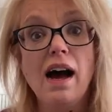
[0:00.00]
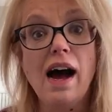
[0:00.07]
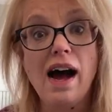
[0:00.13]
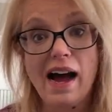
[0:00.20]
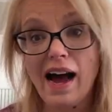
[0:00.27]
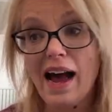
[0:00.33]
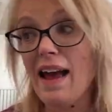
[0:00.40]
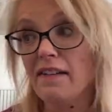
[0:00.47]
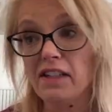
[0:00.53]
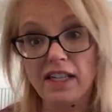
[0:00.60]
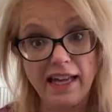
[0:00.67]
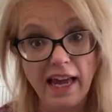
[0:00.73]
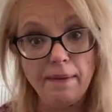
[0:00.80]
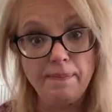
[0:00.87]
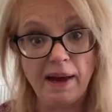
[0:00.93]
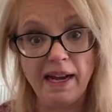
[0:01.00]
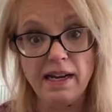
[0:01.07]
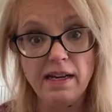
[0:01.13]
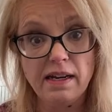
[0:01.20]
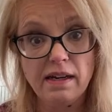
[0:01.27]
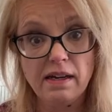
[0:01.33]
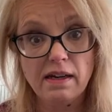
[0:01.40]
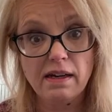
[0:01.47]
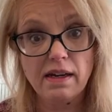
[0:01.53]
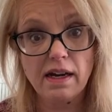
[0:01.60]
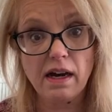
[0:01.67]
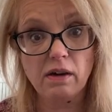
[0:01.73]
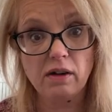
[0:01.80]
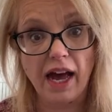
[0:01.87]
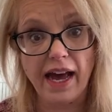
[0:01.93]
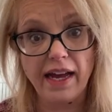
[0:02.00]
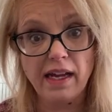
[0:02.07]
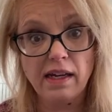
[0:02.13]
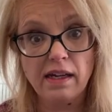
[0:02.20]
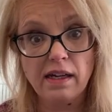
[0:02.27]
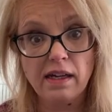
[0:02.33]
I have to keep it, okay?